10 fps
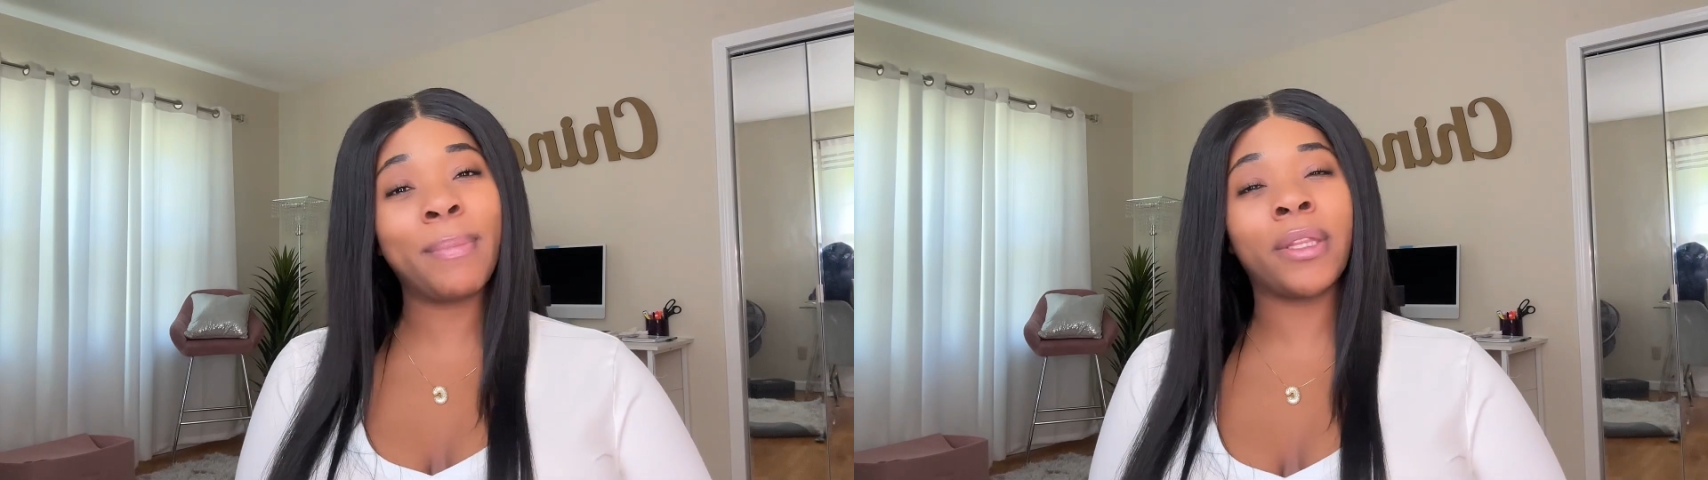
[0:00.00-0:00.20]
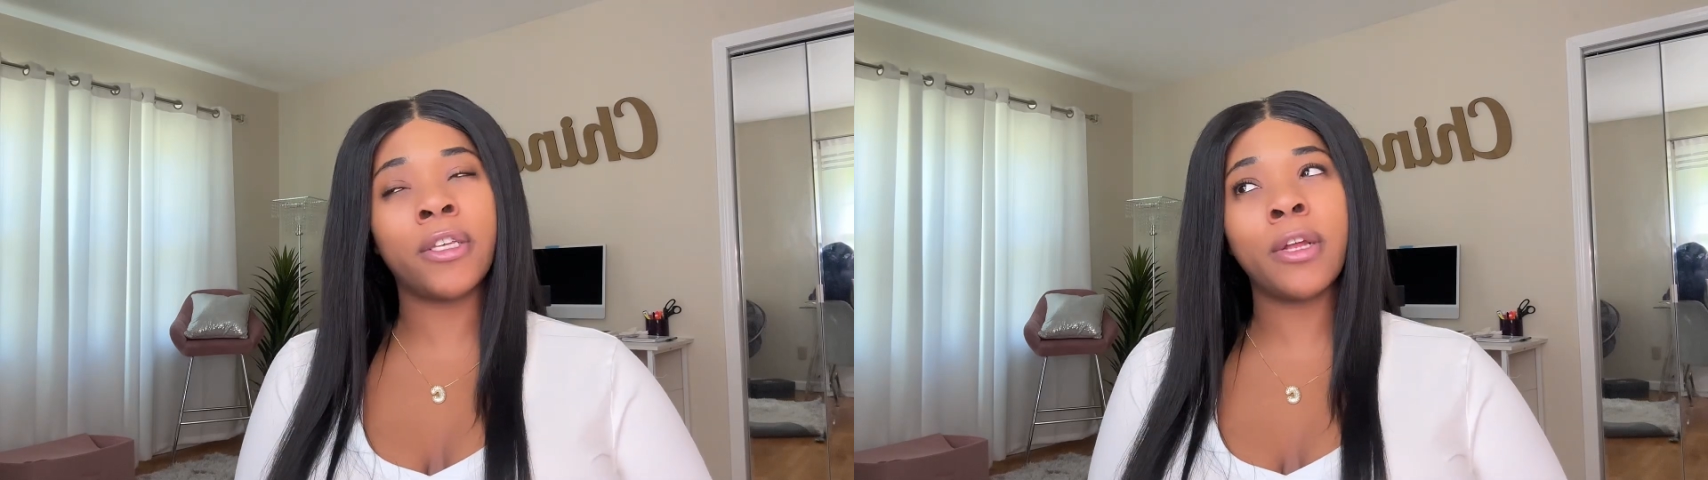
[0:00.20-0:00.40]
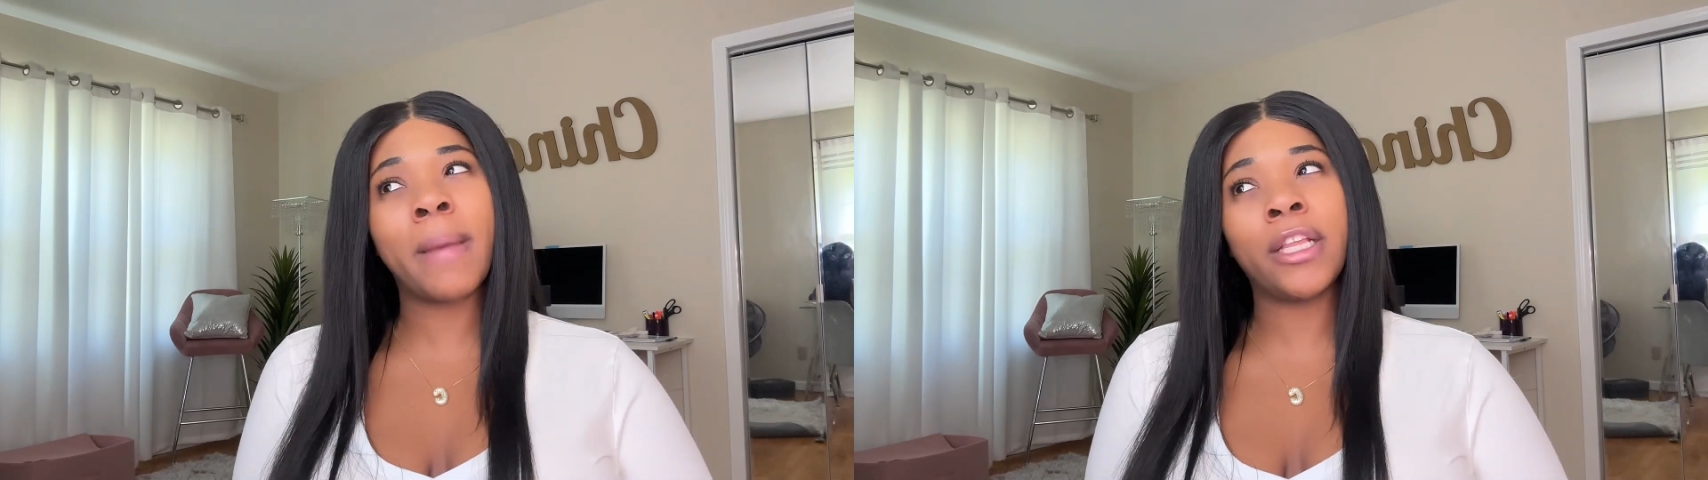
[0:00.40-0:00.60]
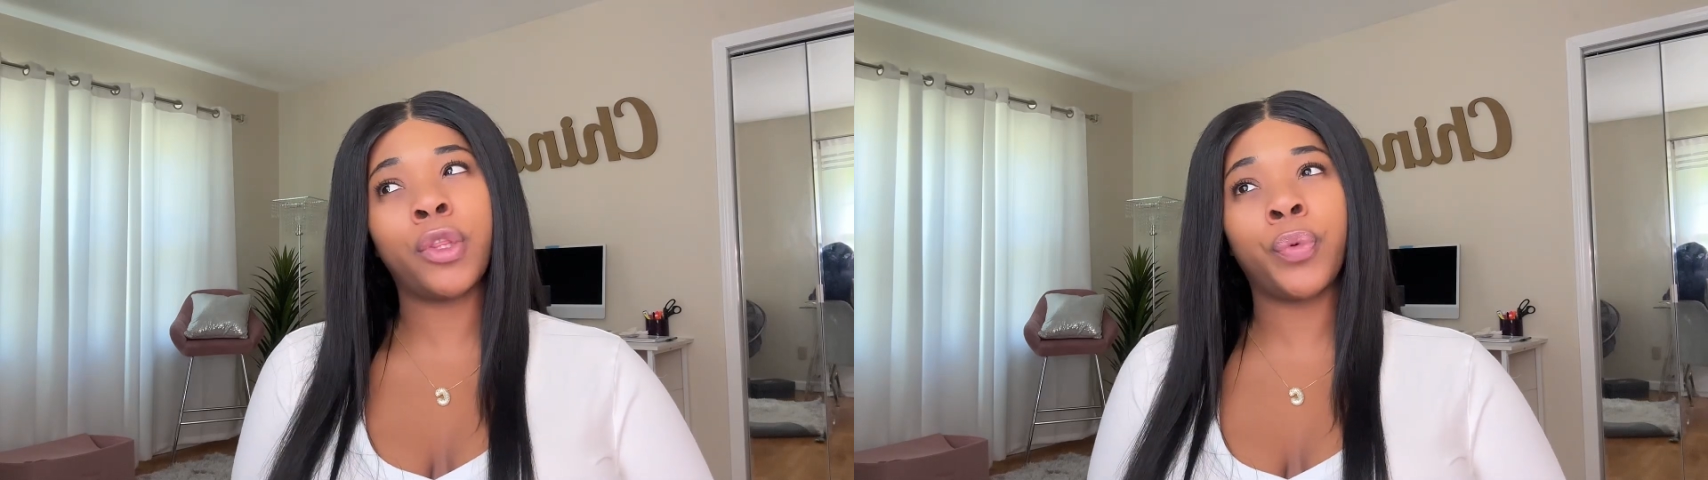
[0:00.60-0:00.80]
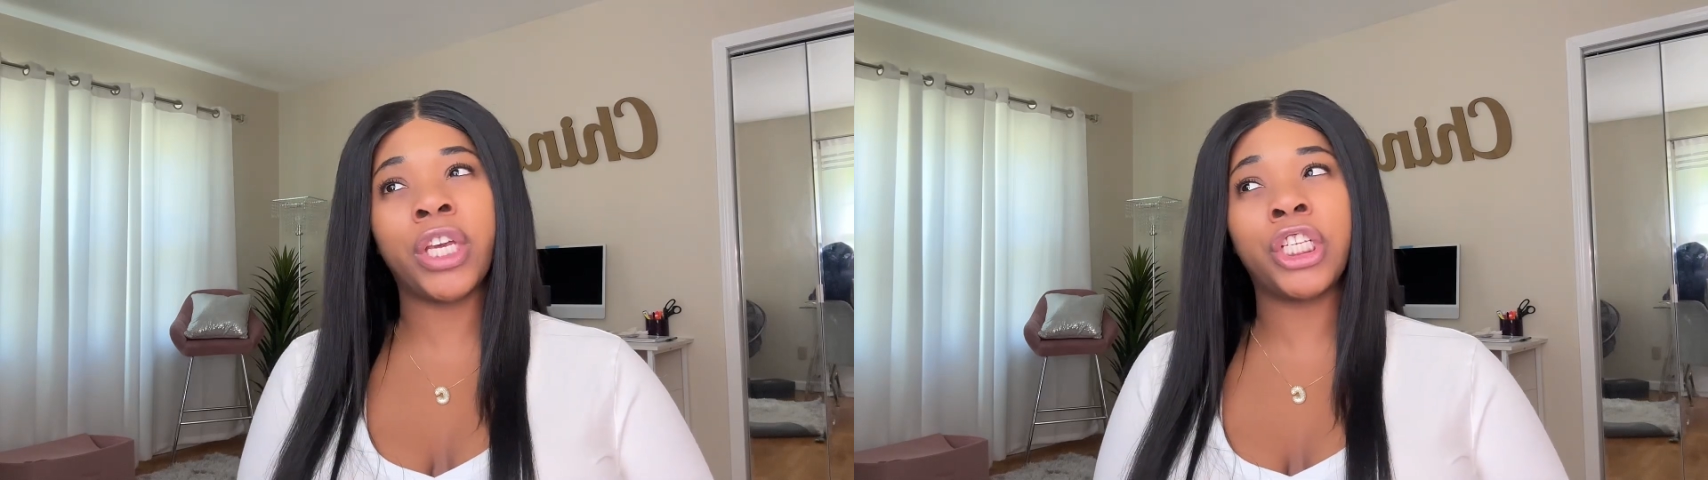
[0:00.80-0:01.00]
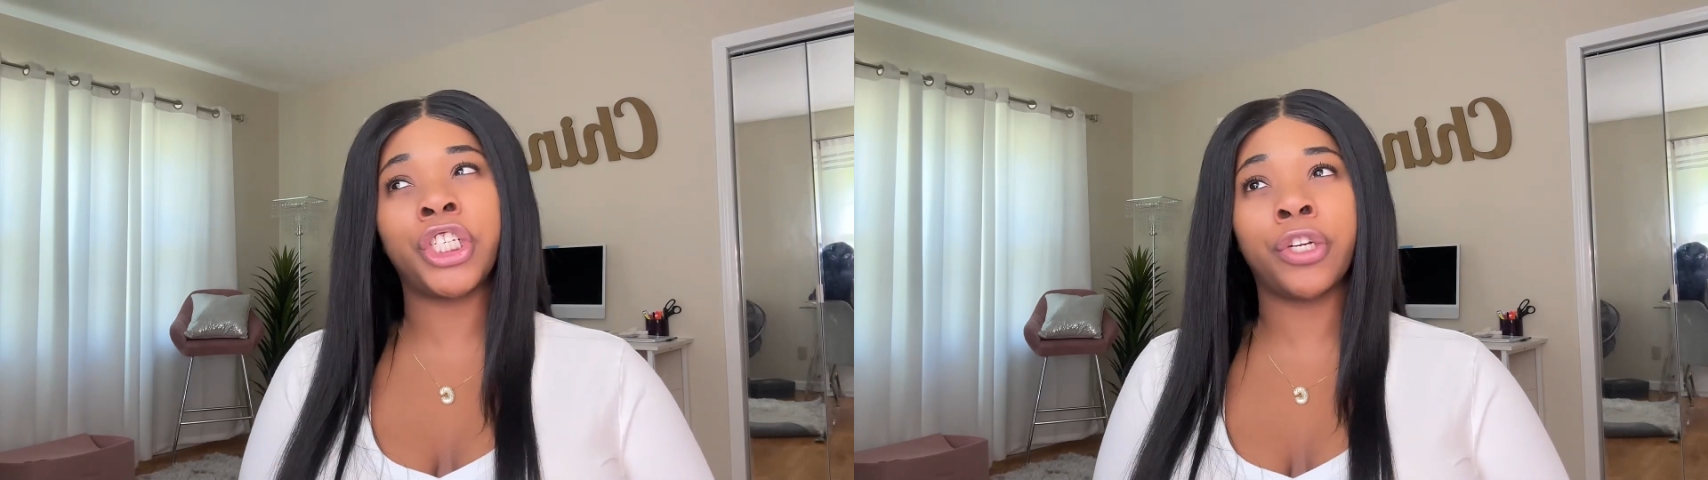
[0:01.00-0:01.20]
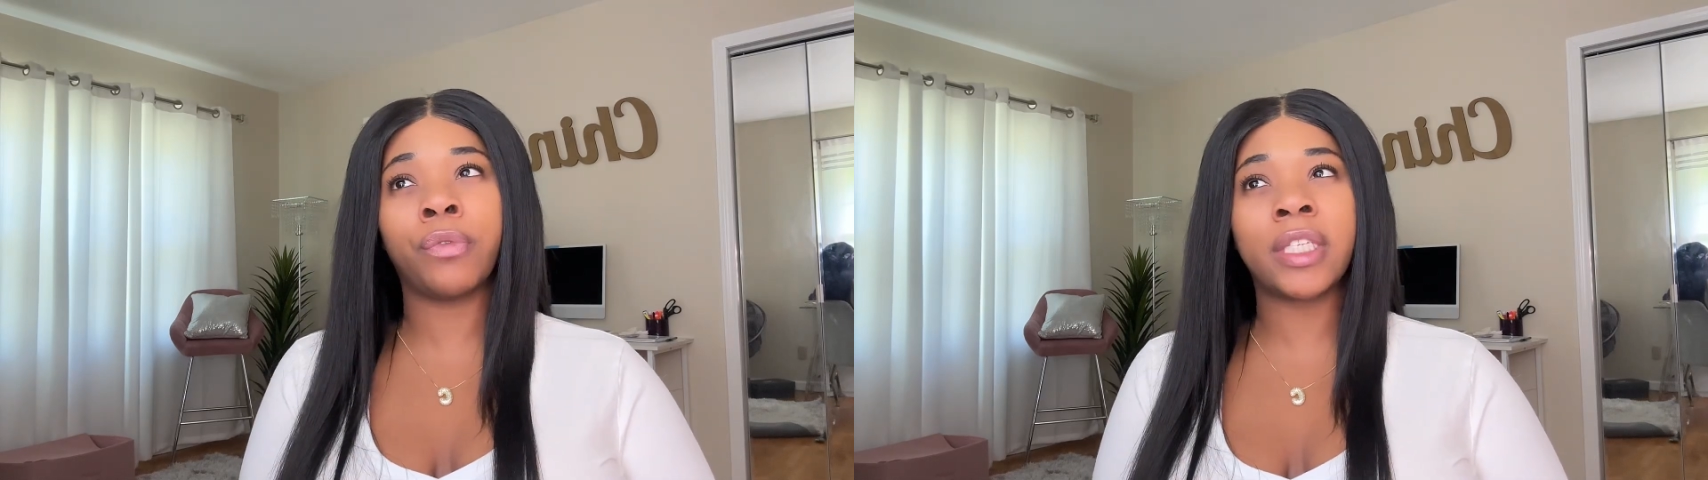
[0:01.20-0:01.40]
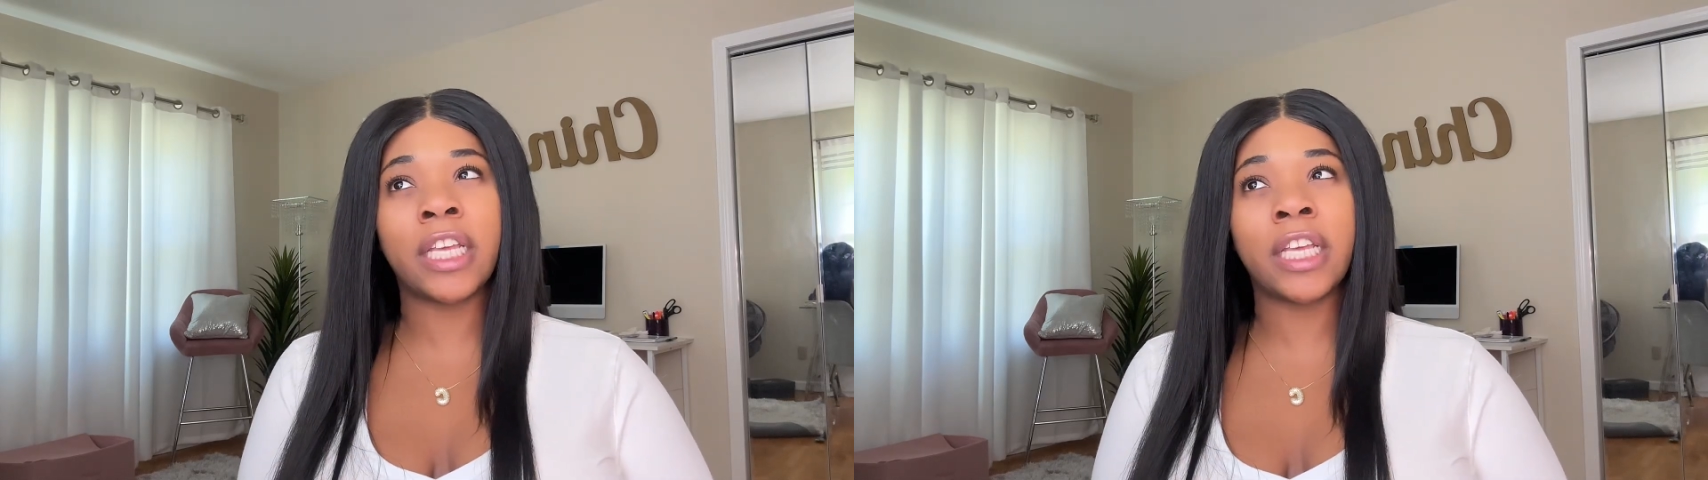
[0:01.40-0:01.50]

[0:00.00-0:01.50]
But those are my 3 general